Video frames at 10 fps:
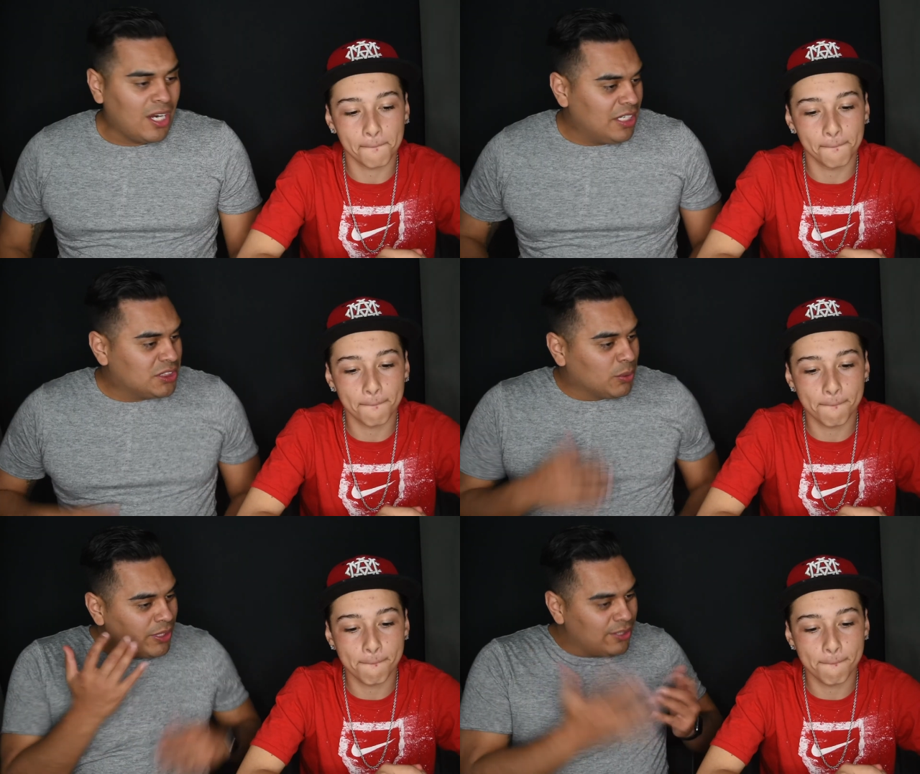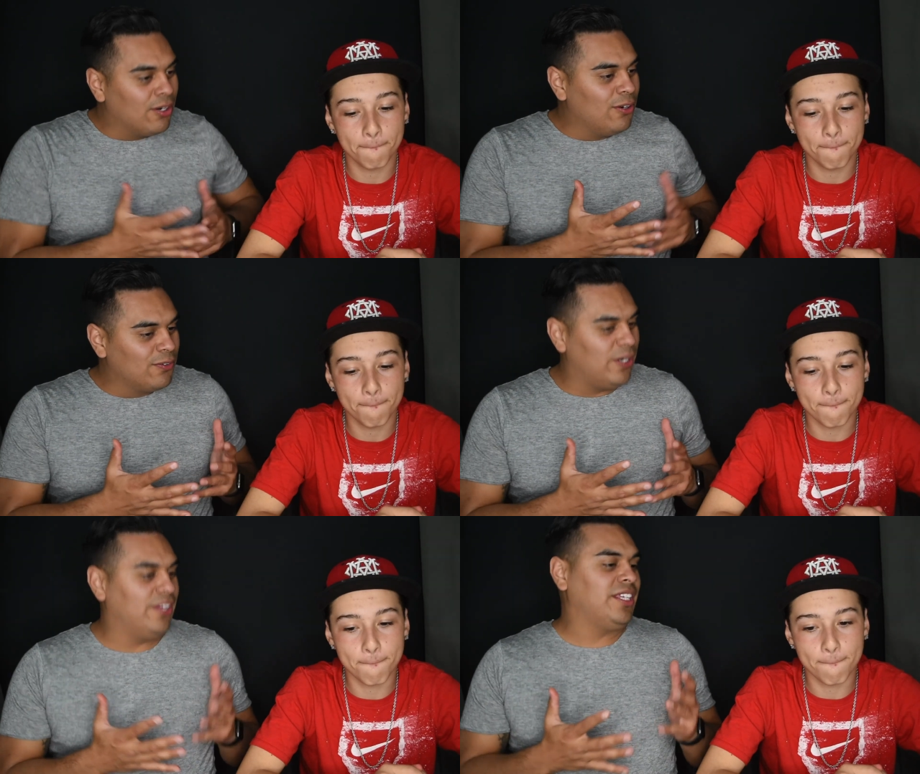Speaker 1: All right, so what are your
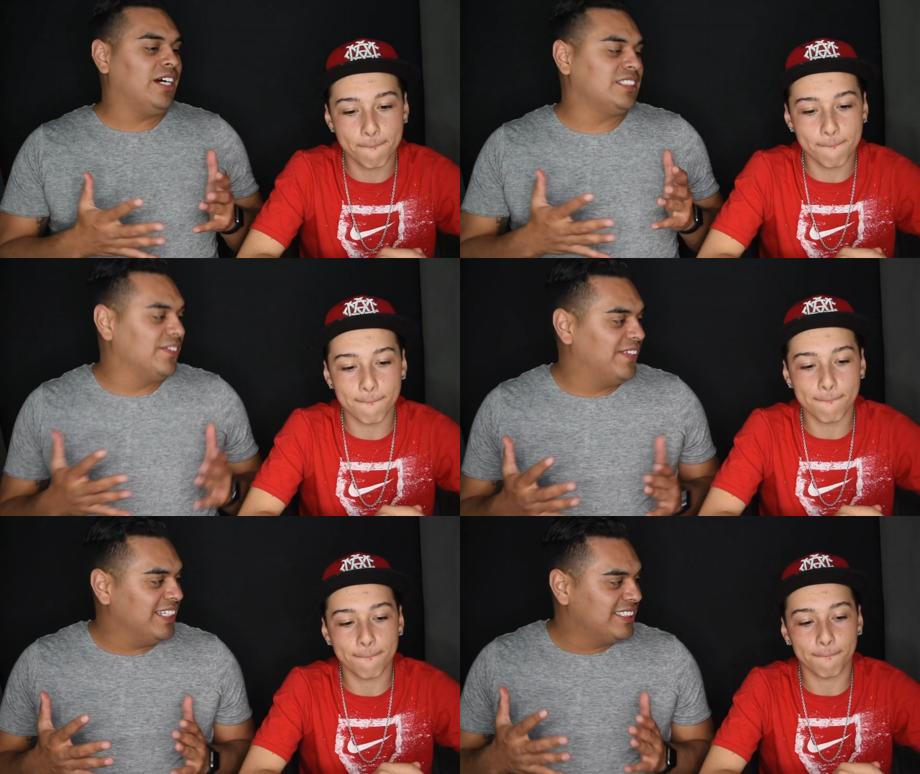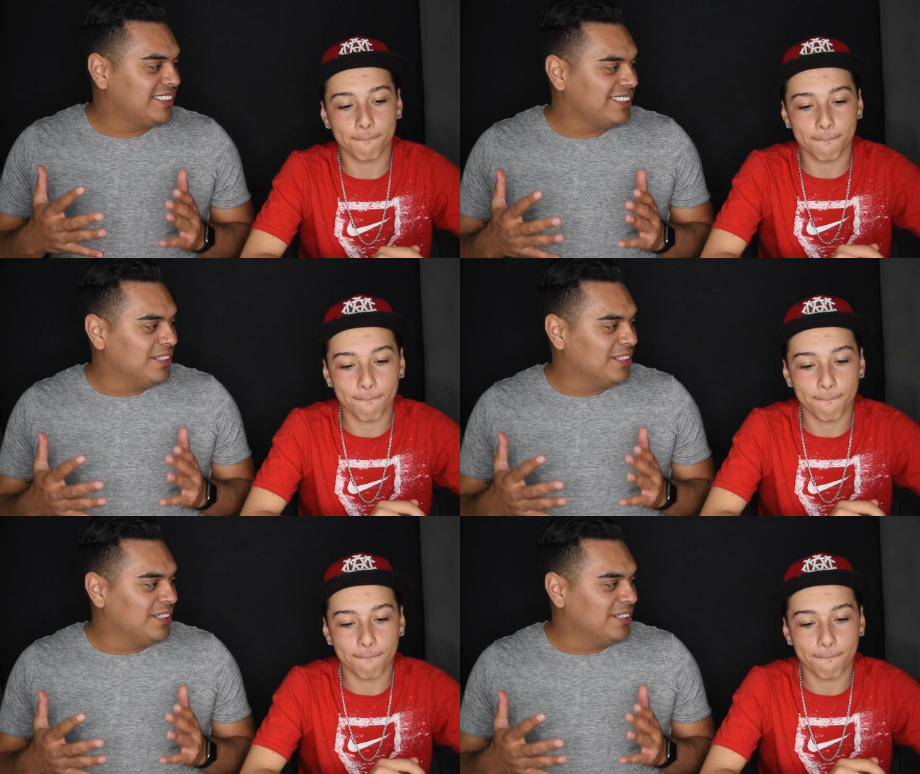overall thoughts of this?